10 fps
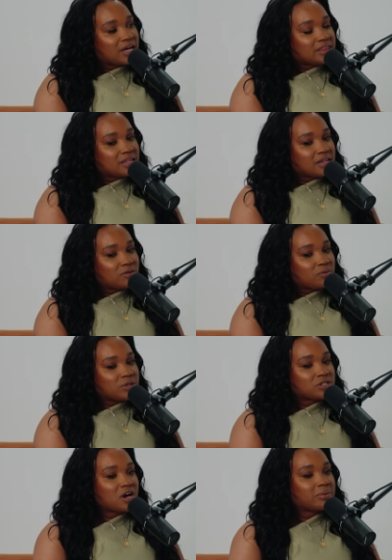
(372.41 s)
think when
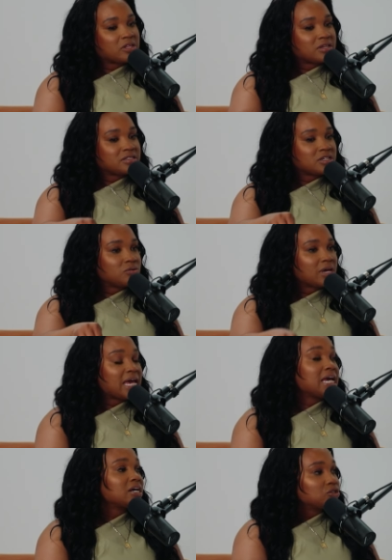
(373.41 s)
we talk about the things that you
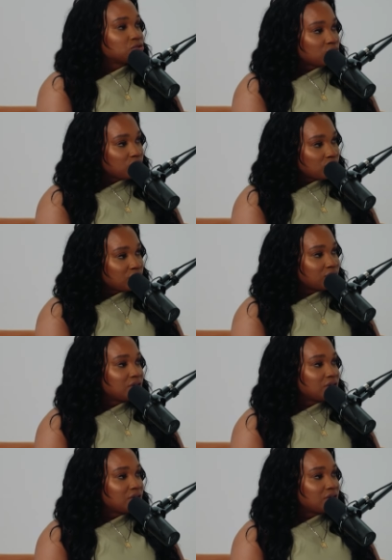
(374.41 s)
can't control,